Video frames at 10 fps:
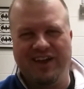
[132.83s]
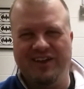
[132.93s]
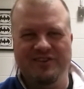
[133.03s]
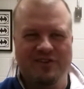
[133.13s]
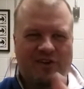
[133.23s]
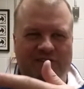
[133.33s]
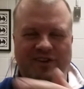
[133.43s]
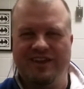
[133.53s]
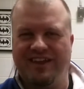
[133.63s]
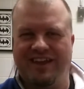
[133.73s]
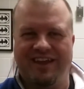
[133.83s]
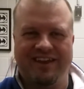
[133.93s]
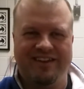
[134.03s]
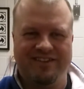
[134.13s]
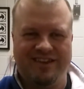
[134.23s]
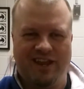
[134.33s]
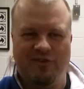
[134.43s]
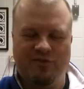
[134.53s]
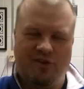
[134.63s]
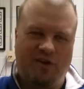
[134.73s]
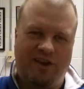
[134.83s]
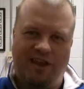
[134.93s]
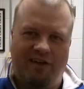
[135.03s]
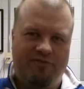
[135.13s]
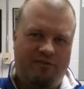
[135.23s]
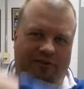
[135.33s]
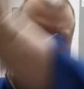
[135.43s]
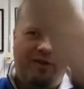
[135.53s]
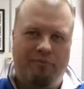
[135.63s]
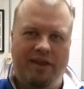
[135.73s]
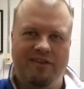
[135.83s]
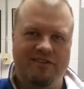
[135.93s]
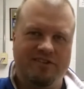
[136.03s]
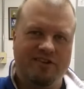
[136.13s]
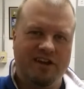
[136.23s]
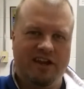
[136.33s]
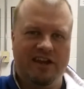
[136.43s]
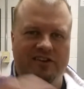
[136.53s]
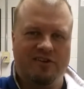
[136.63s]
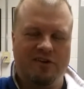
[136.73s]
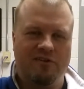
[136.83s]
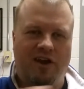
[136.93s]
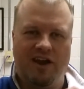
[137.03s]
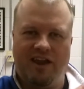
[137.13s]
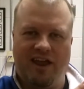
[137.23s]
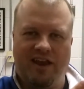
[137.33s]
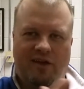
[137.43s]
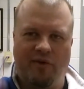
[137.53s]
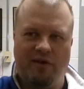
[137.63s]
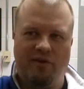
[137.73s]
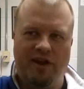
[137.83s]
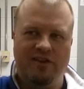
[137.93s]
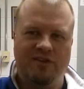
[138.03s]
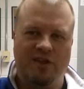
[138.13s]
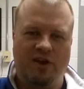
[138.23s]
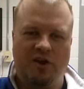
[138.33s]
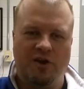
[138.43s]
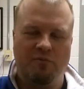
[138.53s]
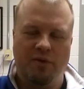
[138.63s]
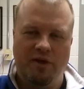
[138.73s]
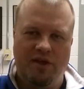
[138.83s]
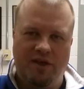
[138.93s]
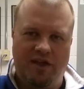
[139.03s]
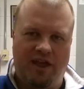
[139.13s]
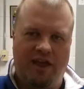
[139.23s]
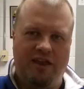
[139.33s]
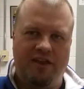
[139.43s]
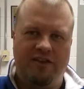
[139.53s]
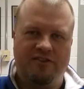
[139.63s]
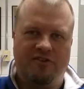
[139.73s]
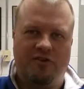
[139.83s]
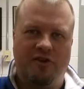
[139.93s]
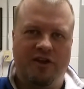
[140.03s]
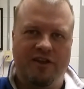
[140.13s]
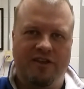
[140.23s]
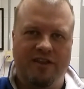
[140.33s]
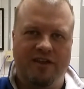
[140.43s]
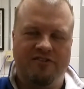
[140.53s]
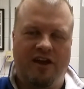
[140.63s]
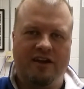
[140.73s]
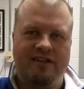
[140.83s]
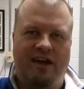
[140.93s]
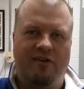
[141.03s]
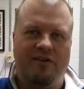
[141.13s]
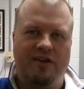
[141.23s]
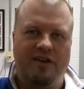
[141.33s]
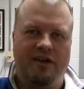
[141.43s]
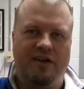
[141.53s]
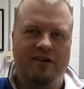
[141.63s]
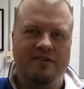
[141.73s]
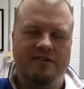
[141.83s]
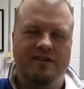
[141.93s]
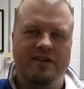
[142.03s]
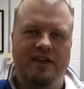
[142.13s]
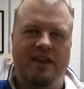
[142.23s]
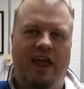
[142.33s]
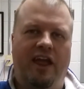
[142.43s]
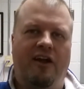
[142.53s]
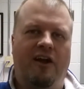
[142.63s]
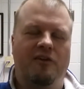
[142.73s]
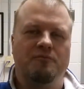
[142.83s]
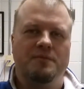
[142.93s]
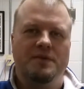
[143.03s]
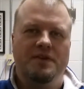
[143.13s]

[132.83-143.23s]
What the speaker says: he drove it, and instead of turning left to follow the bend in the street, he turned right, and it went right into the curb, and it destroyed the shock tower and an A-arm,